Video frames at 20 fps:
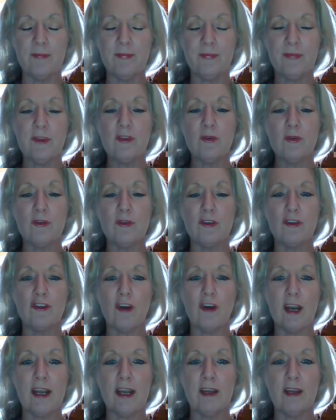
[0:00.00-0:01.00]
There's also
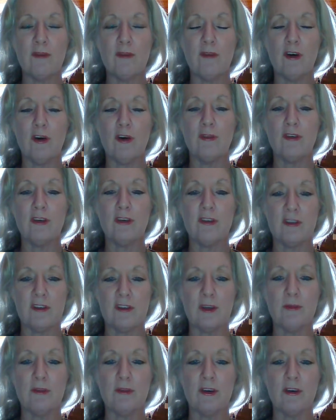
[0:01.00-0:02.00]
training involved to
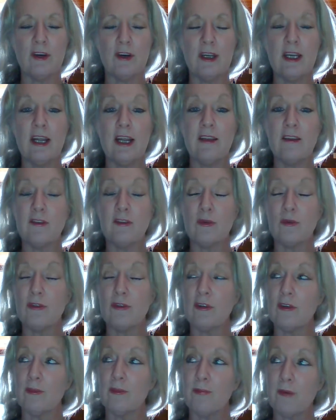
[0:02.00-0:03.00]
some degree, and there's
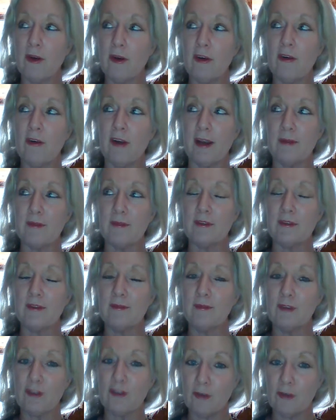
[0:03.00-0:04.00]
also programs
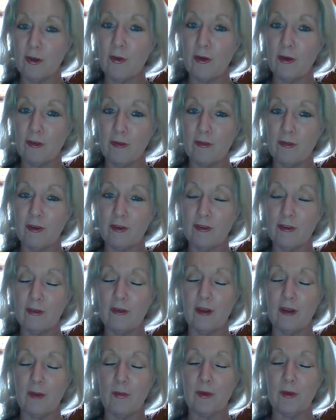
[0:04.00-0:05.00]
which are controversial,
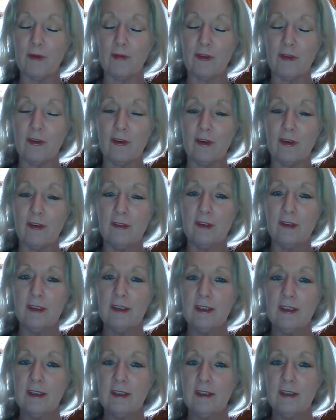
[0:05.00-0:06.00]
like Work for the Dole,
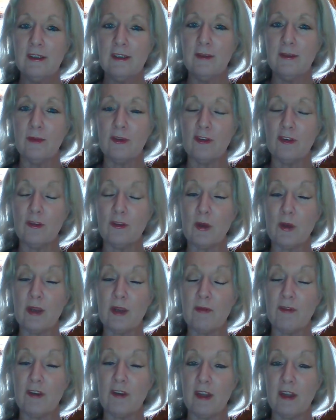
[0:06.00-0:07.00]
which is working
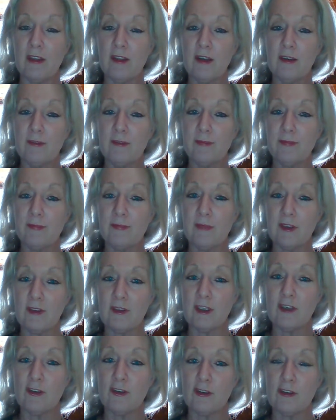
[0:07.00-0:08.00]
for nothing. It's an
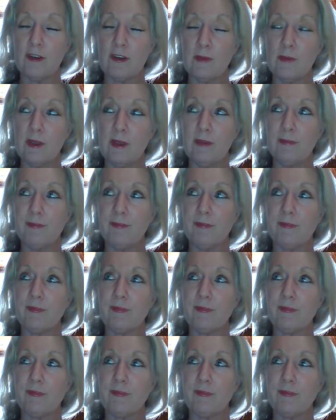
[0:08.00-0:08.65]
interesting one.